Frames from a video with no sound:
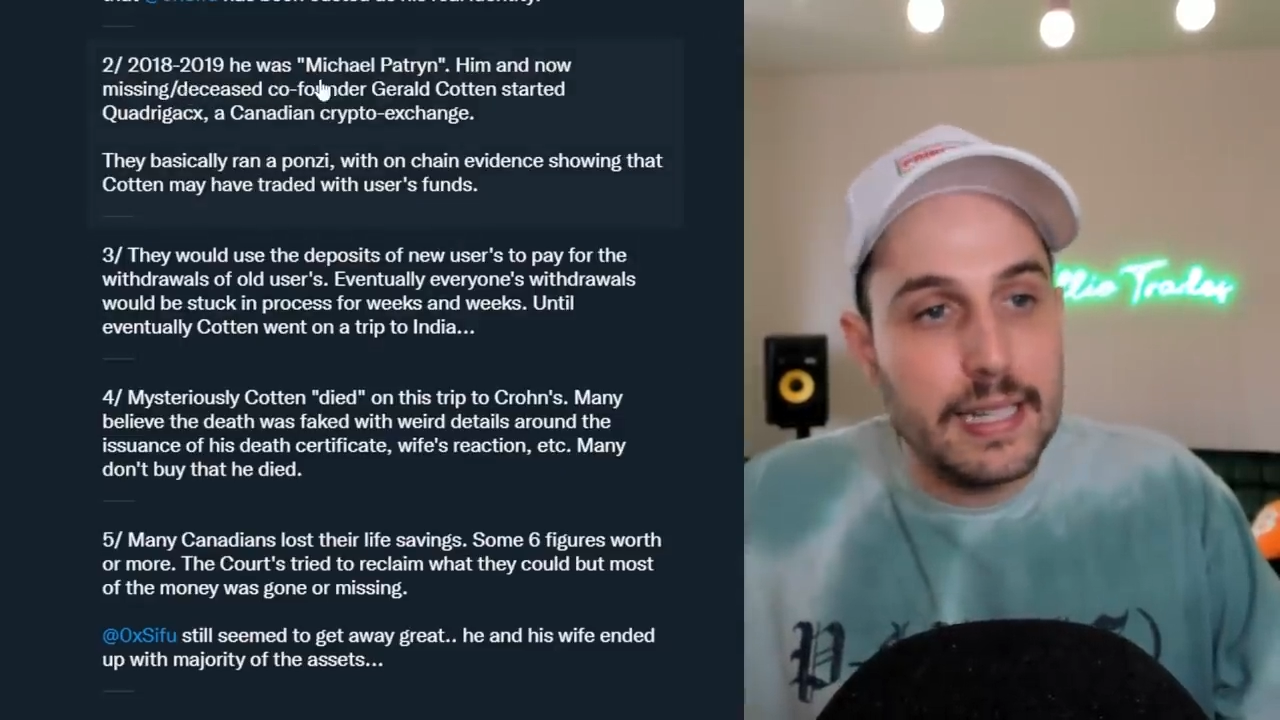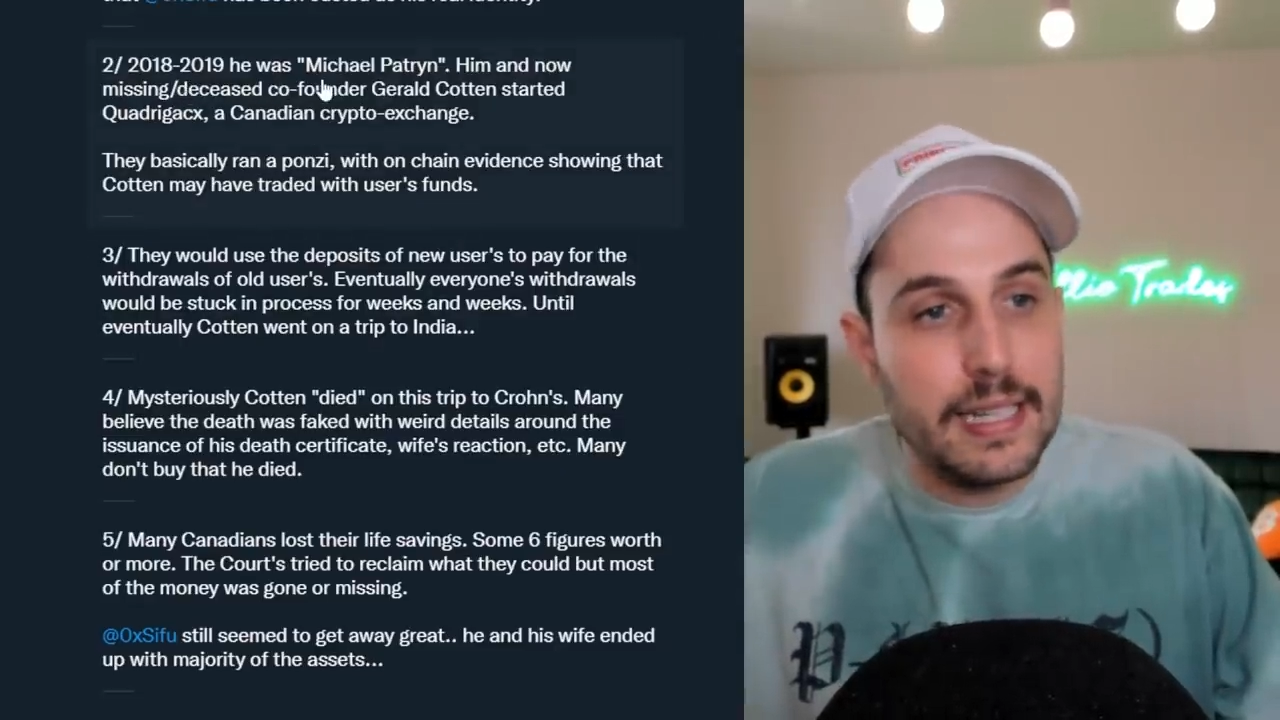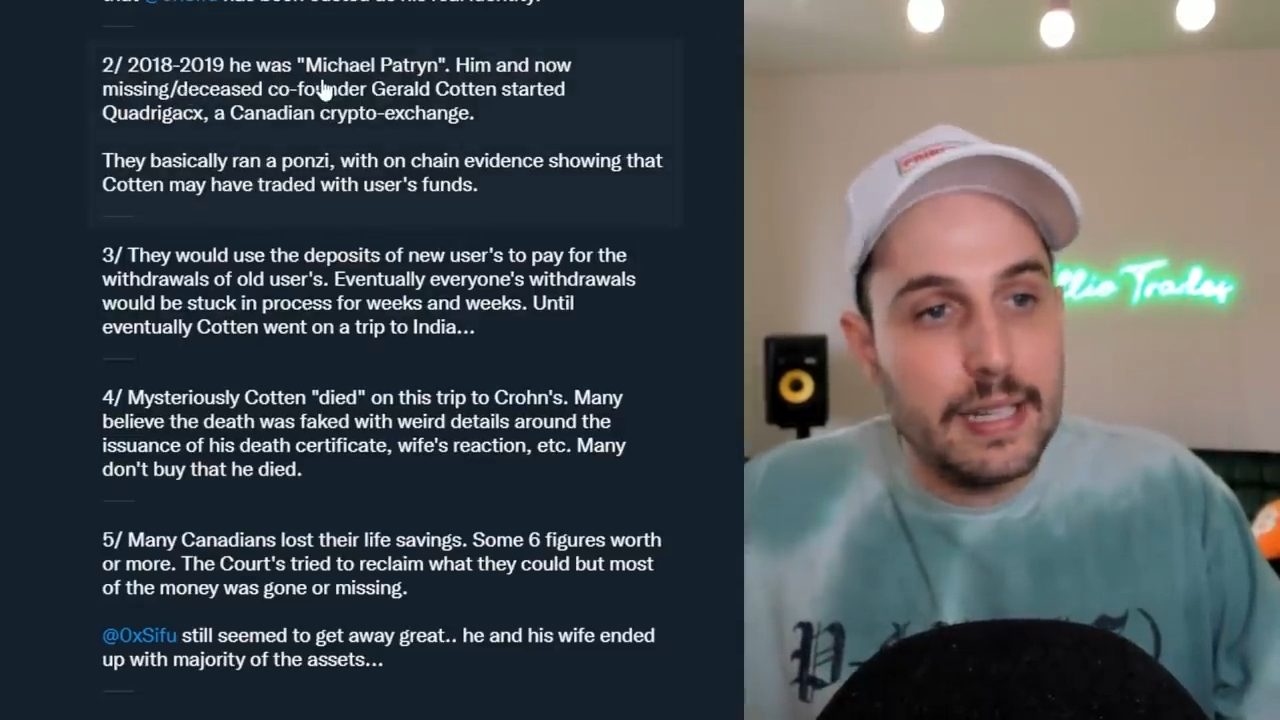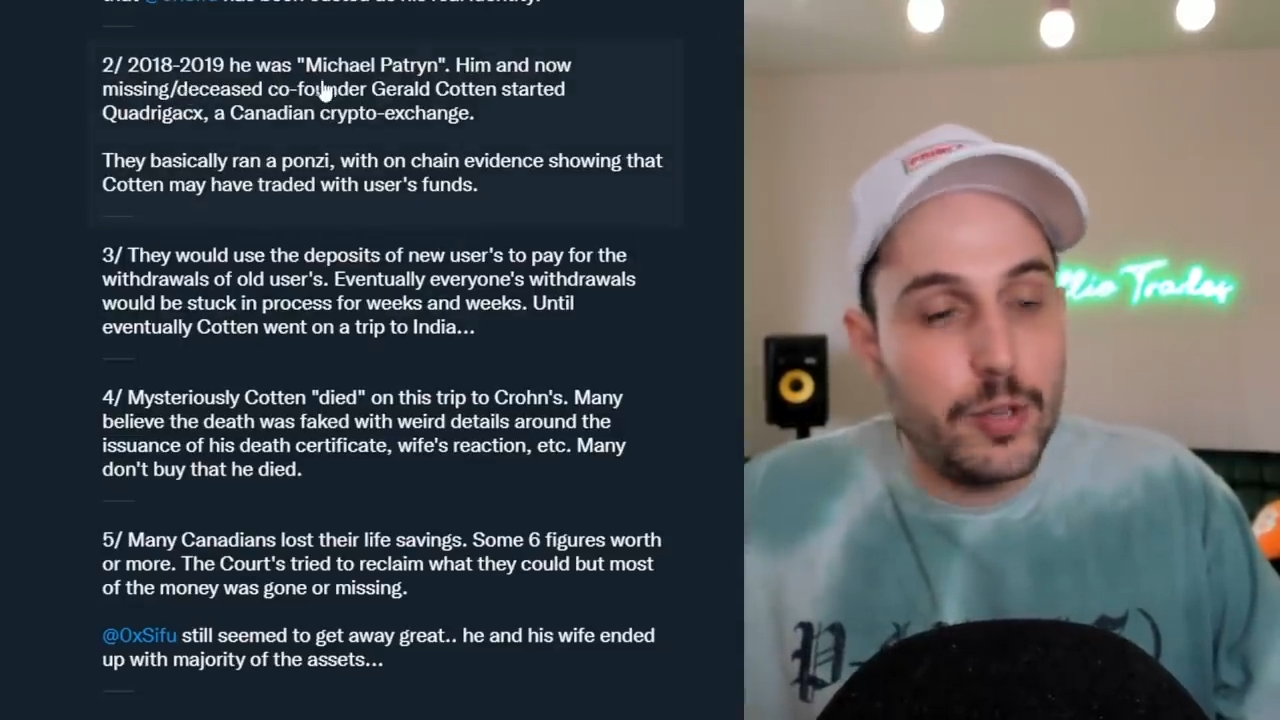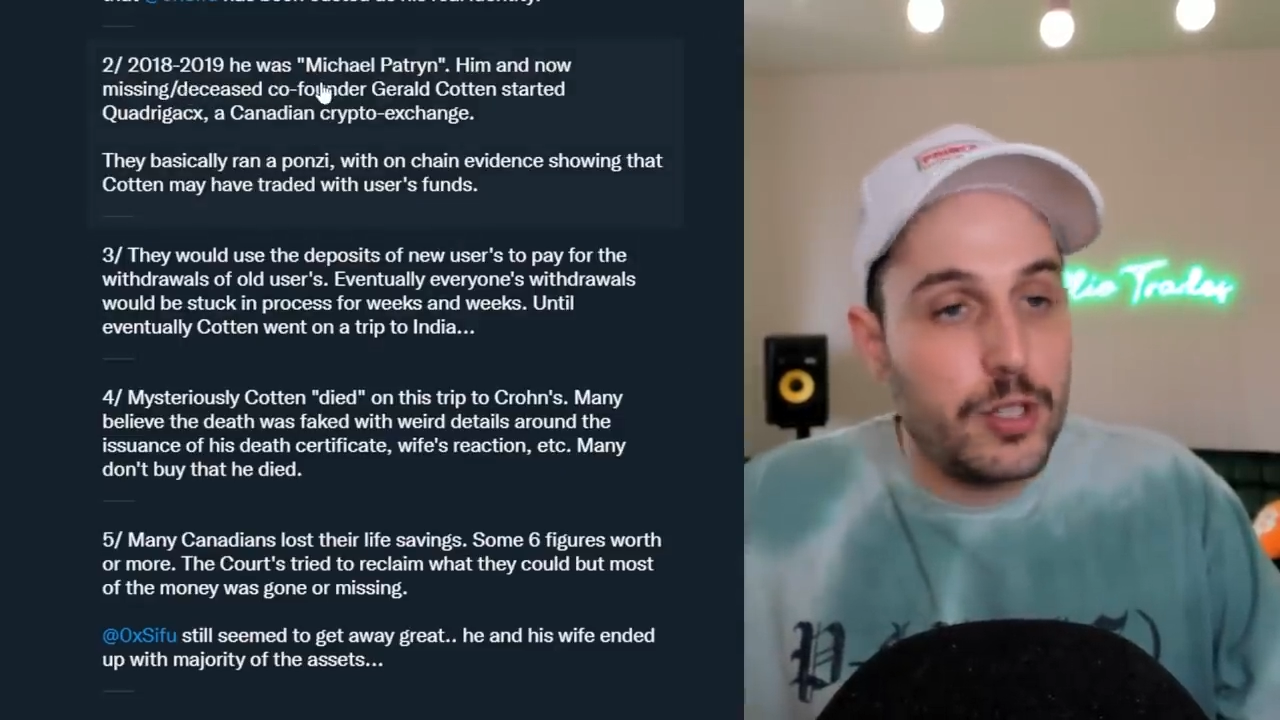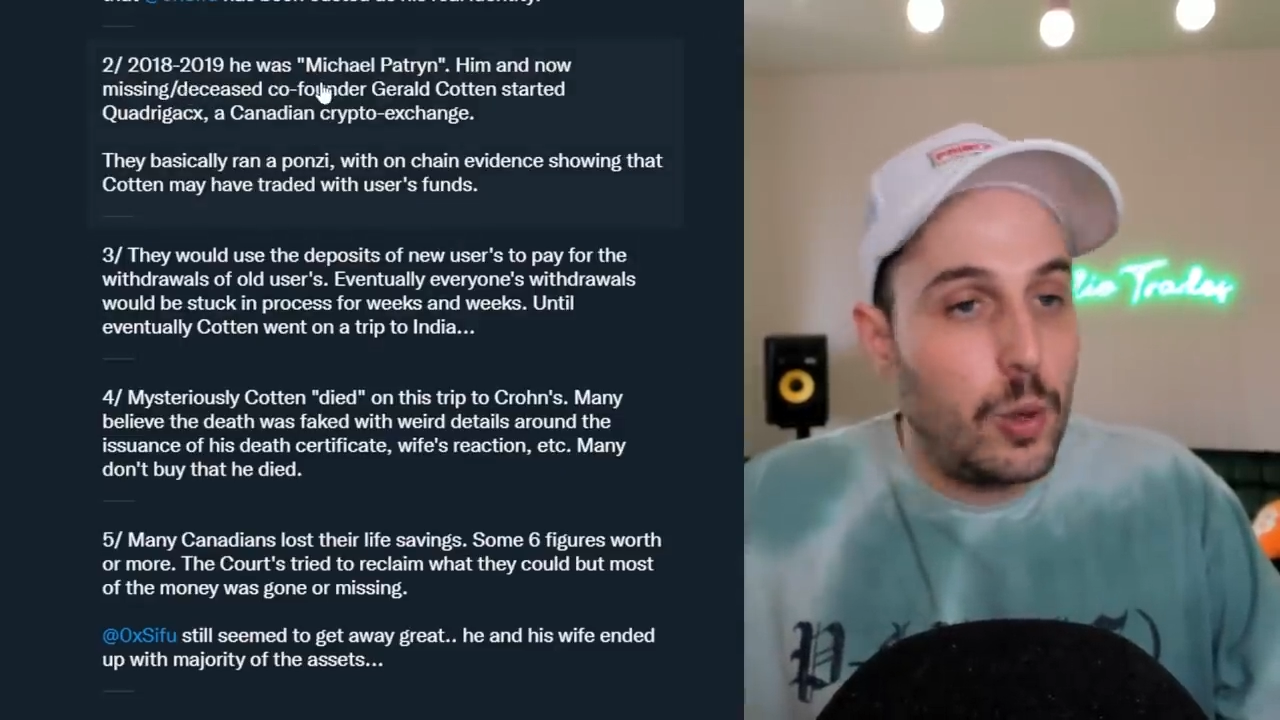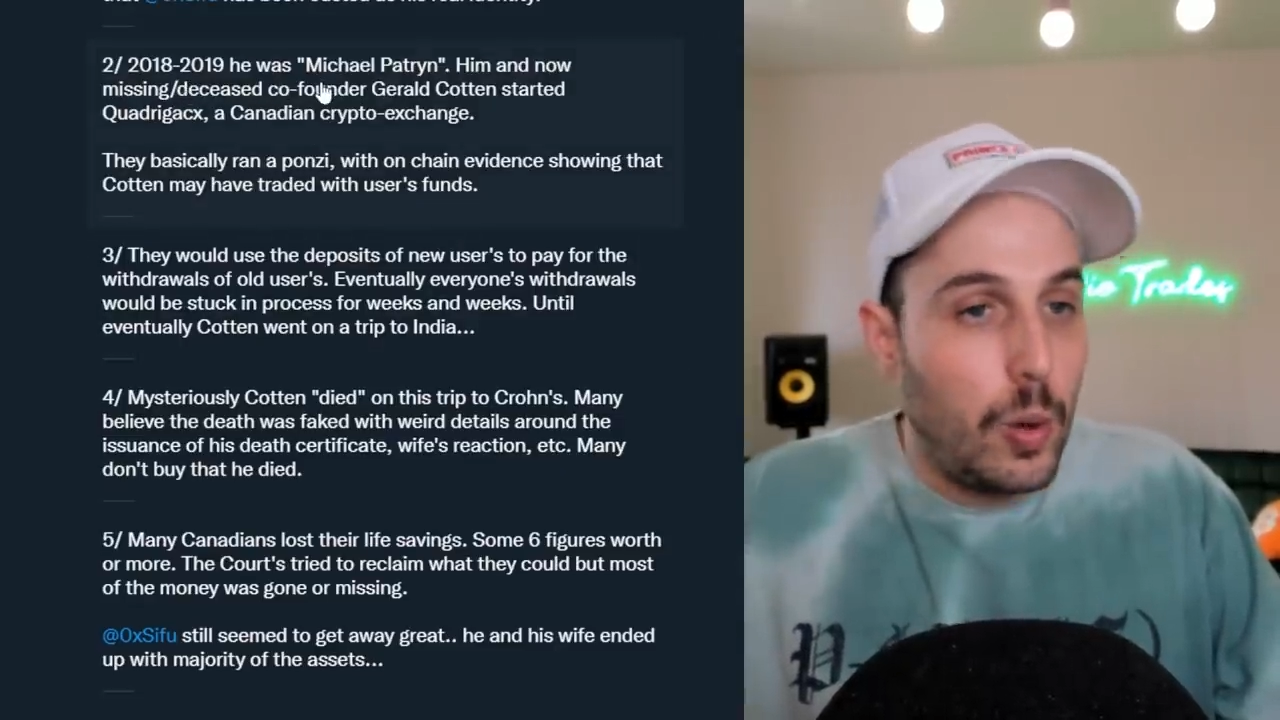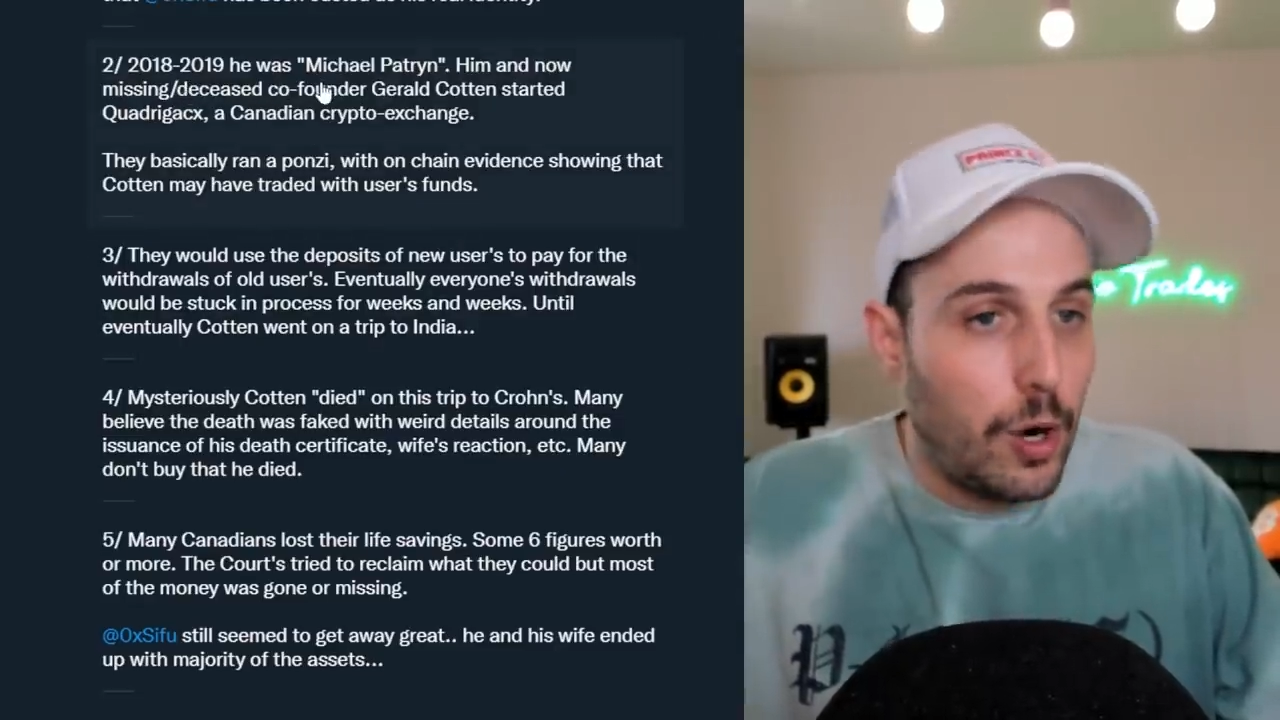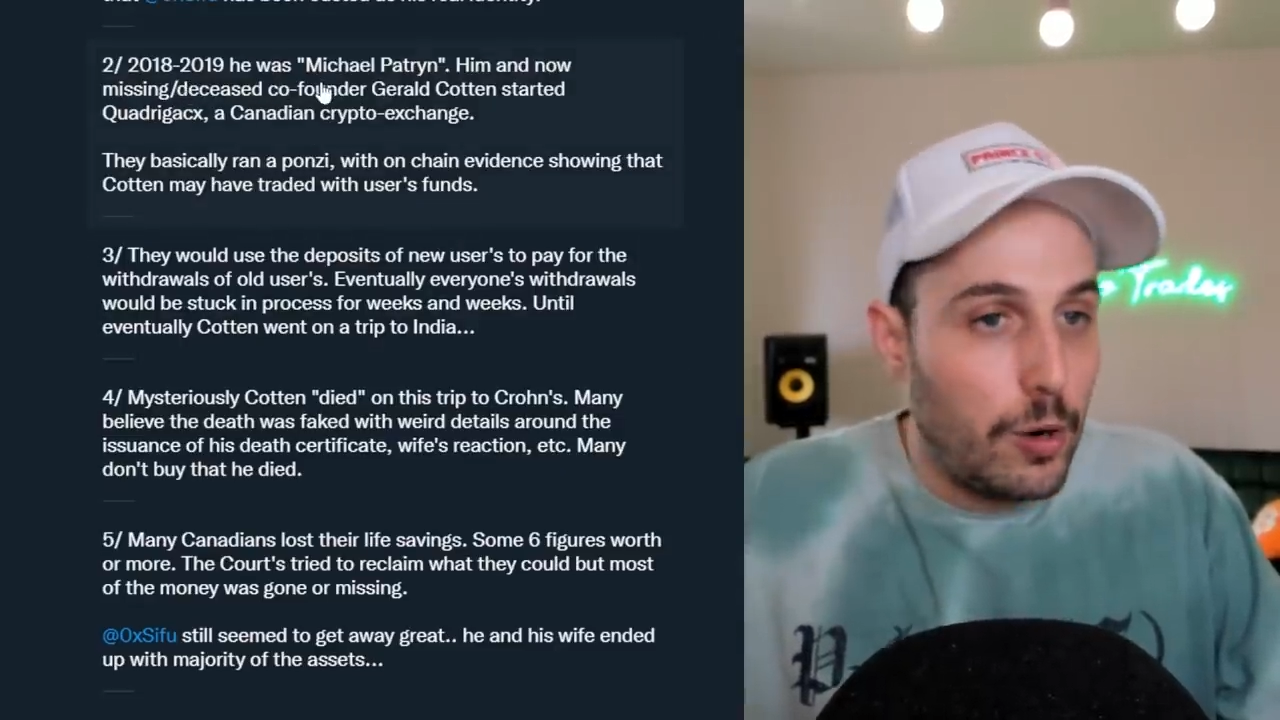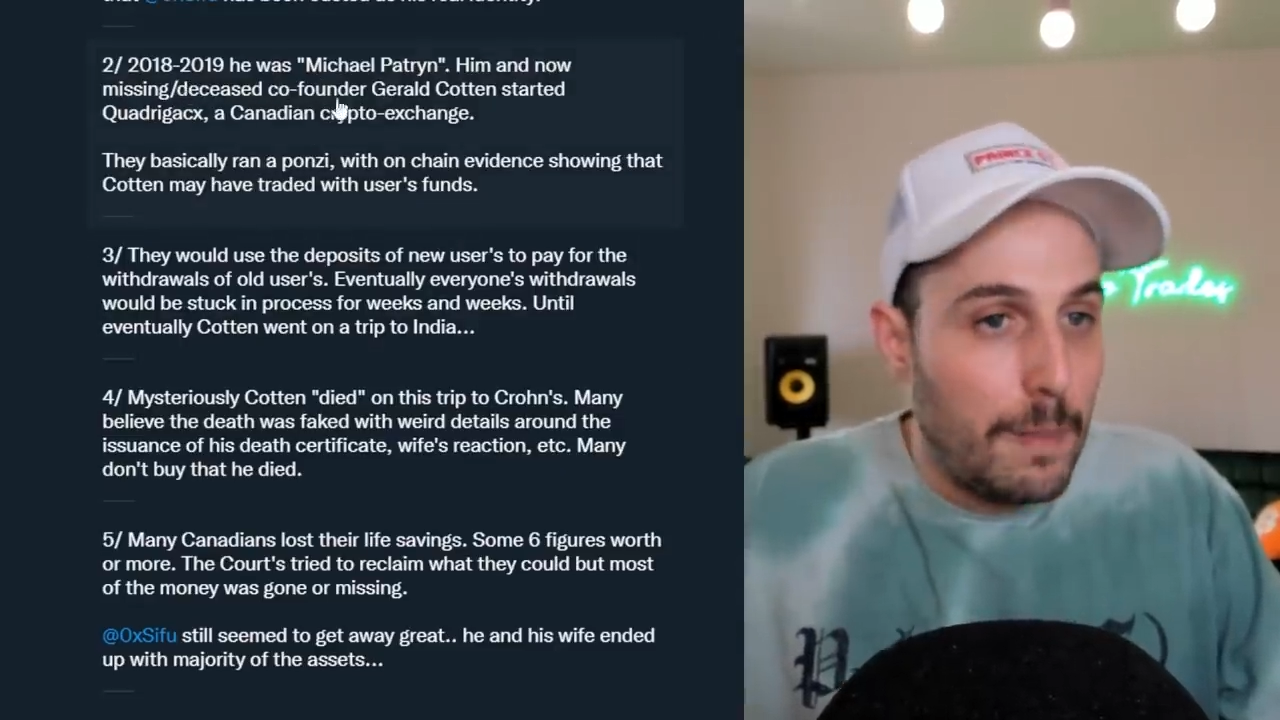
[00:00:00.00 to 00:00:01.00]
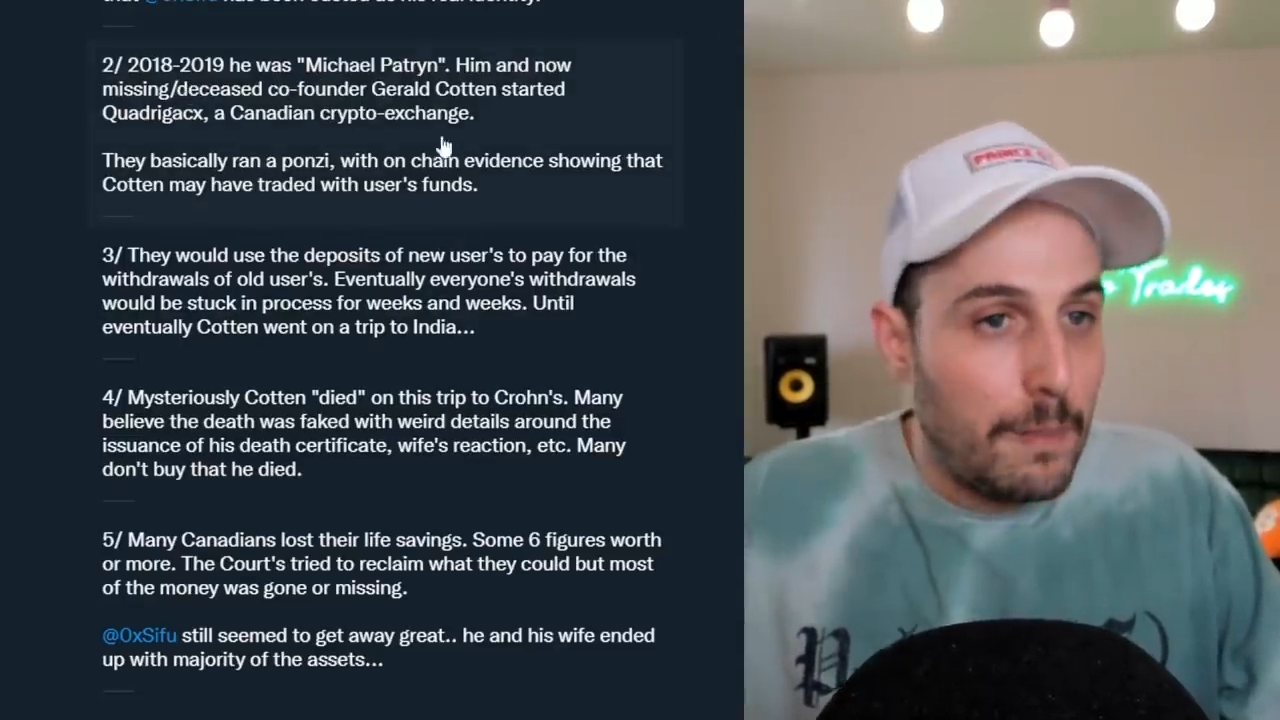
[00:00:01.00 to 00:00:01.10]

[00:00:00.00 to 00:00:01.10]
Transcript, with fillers: he was, quote,